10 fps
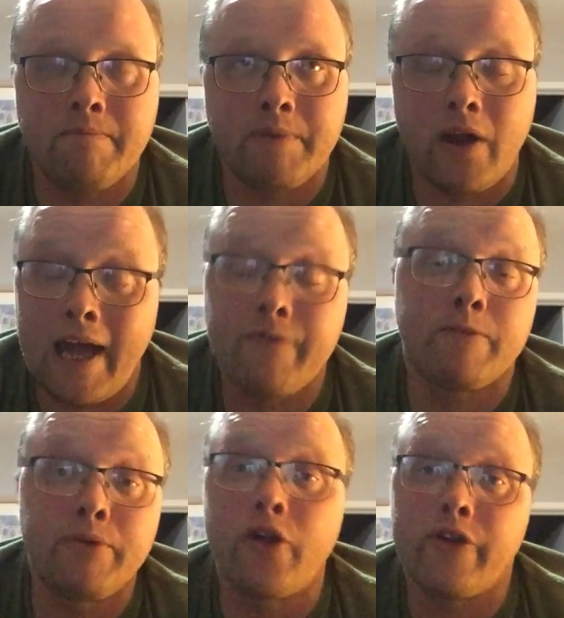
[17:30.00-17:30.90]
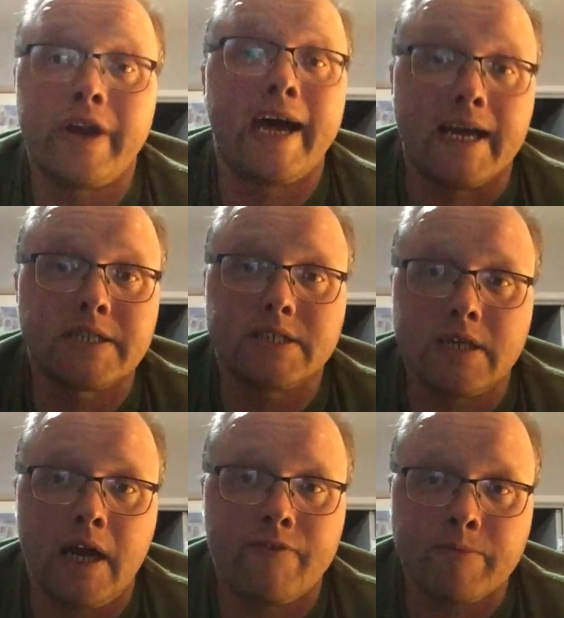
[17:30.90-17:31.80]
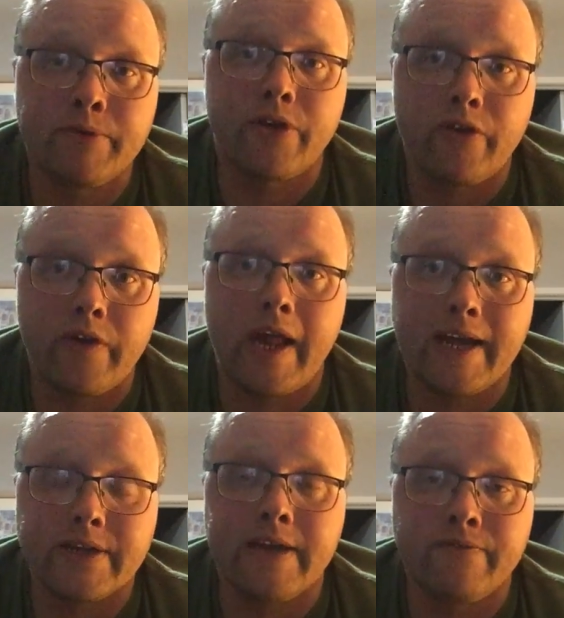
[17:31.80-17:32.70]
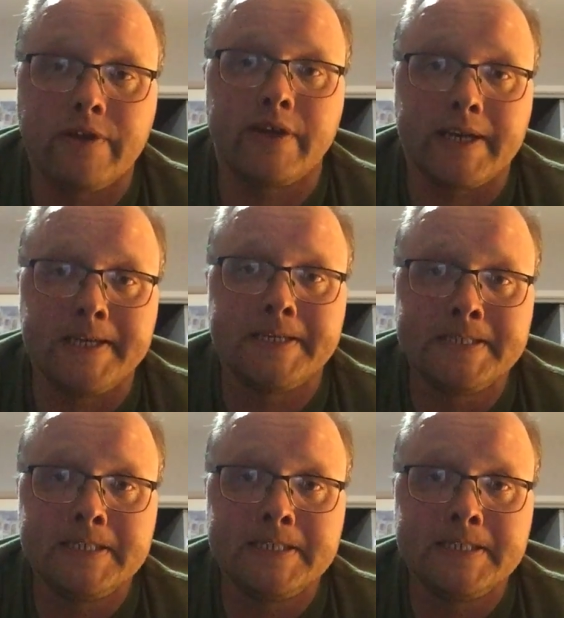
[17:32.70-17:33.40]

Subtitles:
But I have to put on an act. I have to put on an act every day